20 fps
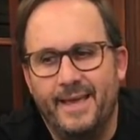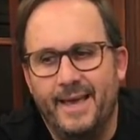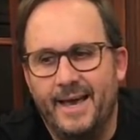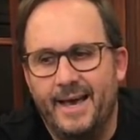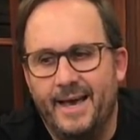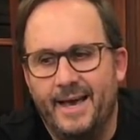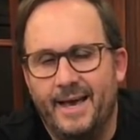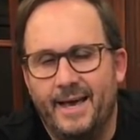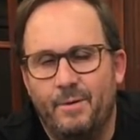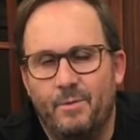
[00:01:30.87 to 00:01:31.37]

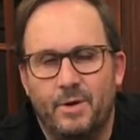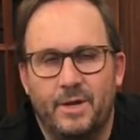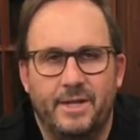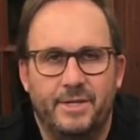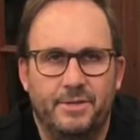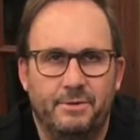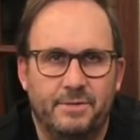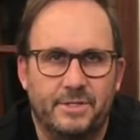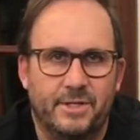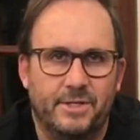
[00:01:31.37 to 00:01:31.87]
What I
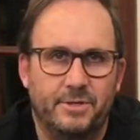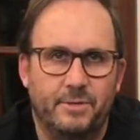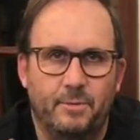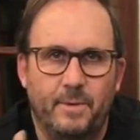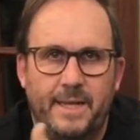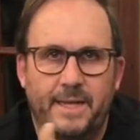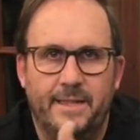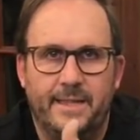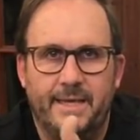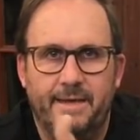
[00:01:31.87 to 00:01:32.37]
do is I do
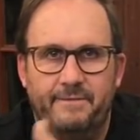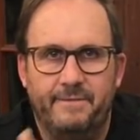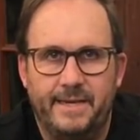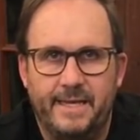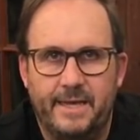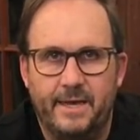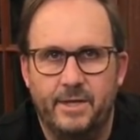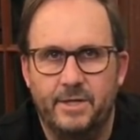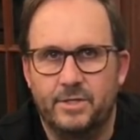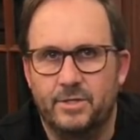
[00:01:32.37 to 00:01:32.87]
weekly
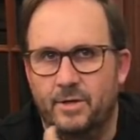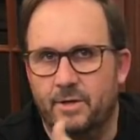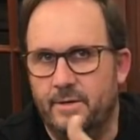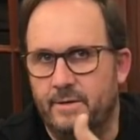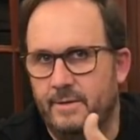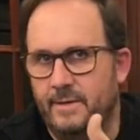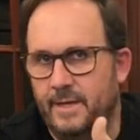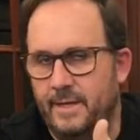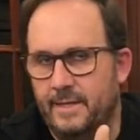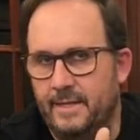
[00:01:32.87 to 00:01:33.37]
videos
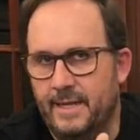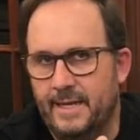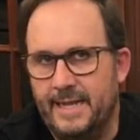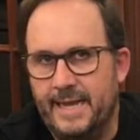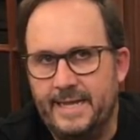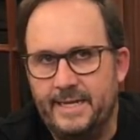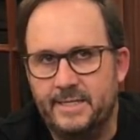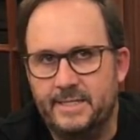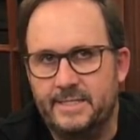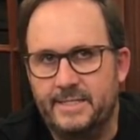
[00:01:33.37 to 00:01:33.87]
on the
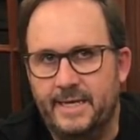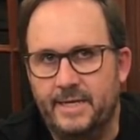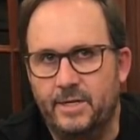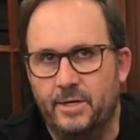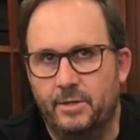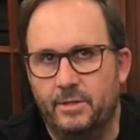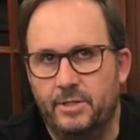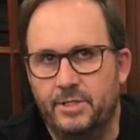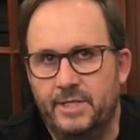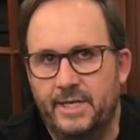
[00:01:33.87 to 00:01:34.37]
latest
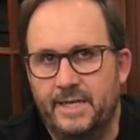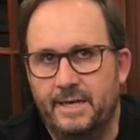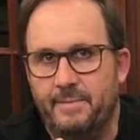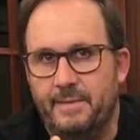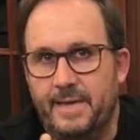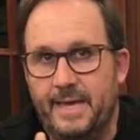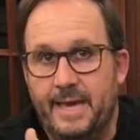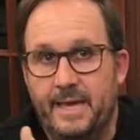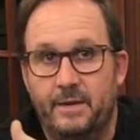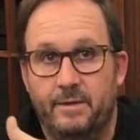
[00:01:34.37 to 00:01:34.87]
technology
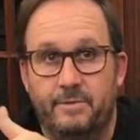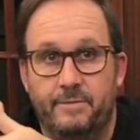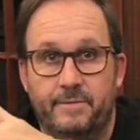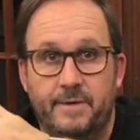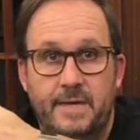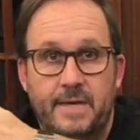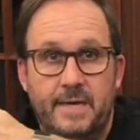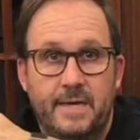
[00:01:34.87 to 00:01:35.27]
coming out of